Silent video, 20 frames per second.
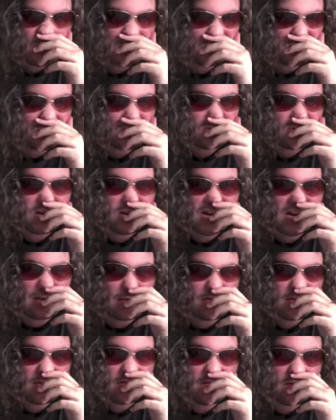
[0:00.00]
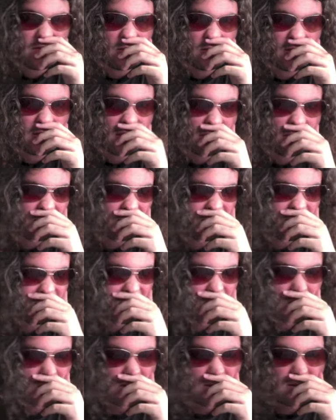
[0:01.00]
just done talking about that film now.
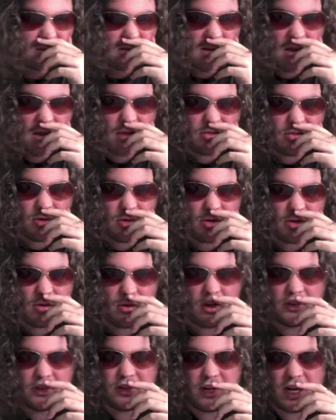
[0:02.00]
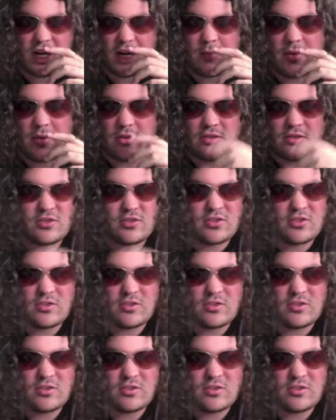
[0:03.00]
I don't want to talk about